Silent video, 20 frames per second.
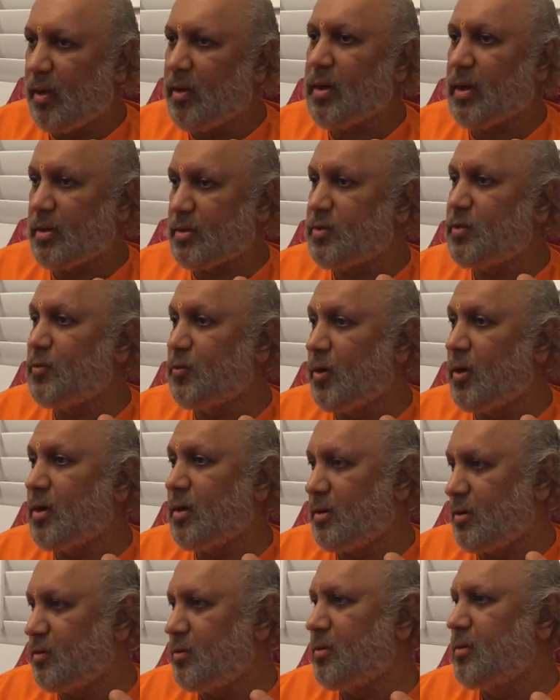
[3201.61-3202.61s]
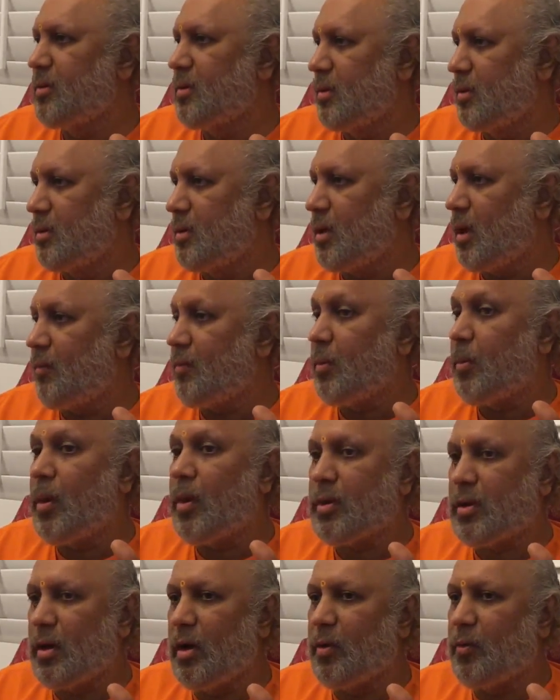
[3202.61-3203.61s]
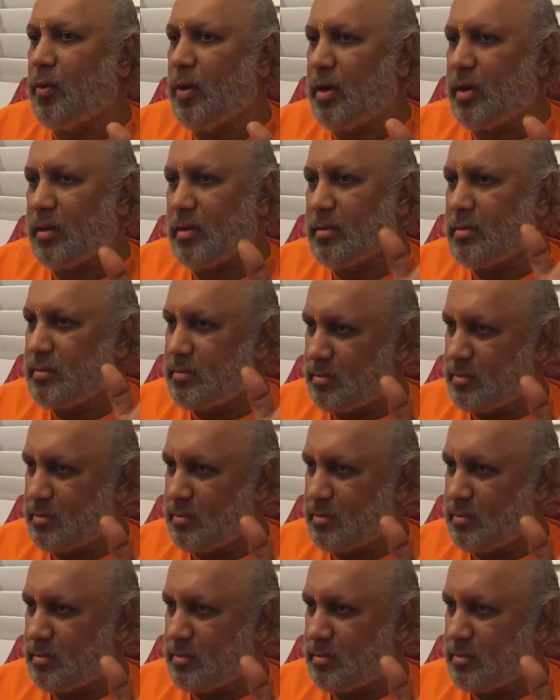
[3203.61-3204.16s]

unless you want to have a bottled water.